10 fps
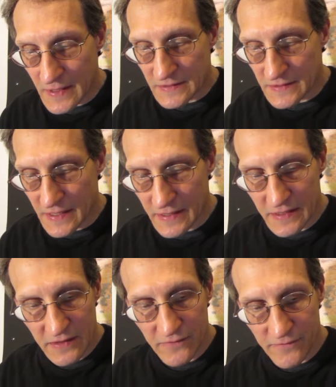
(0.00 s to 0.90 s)
said
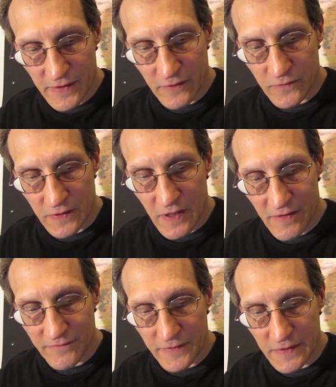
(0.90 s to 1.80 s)
he felt
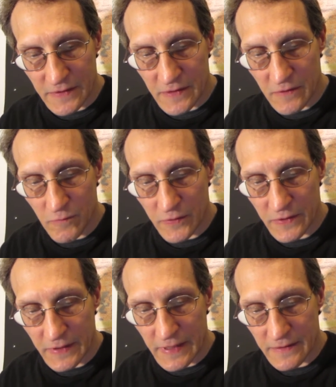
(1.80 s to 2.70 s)
confident he
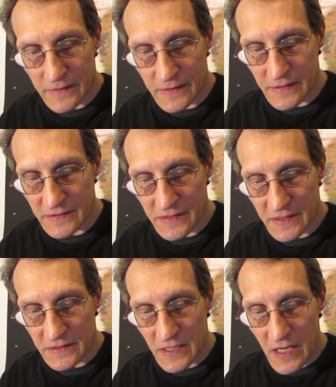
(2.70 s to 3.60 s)
wouldn't get the
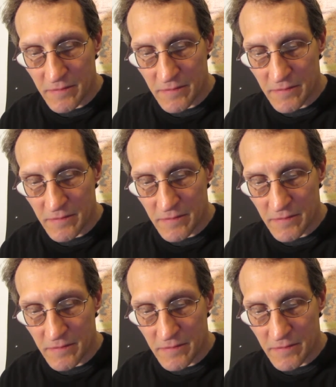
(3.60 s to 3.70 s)
disease